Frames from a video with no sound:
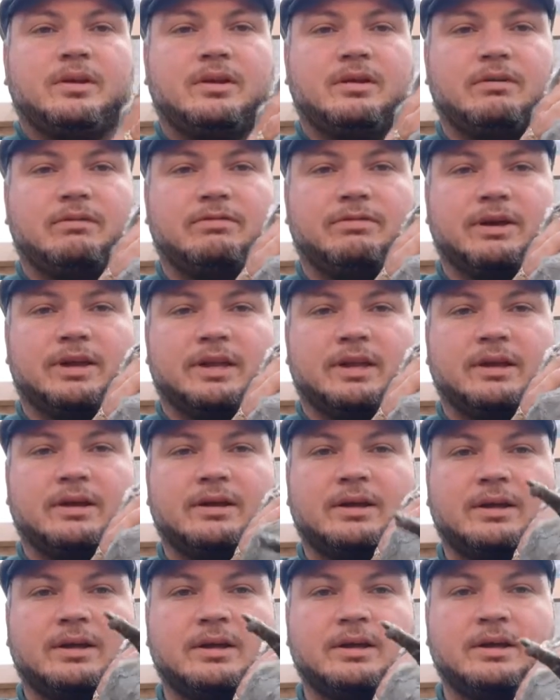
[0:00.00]
Feet.
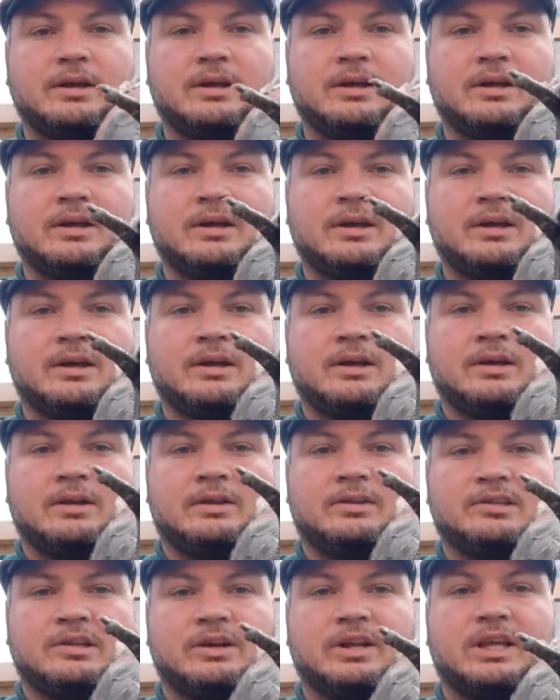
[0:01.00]

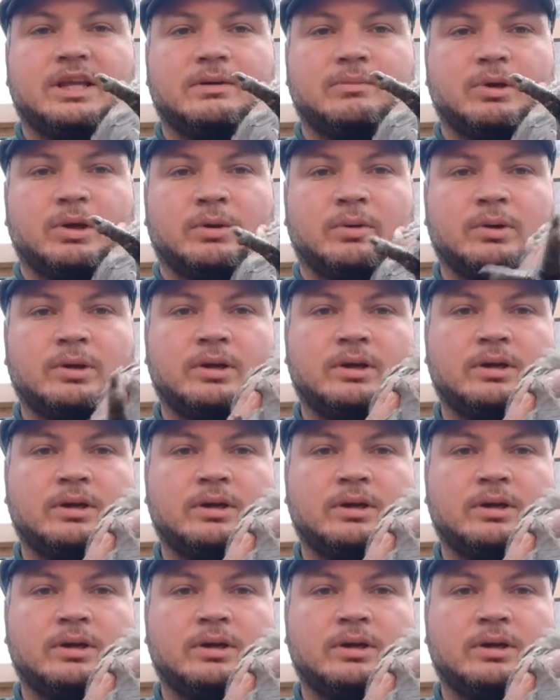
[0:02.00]
It's like an emu.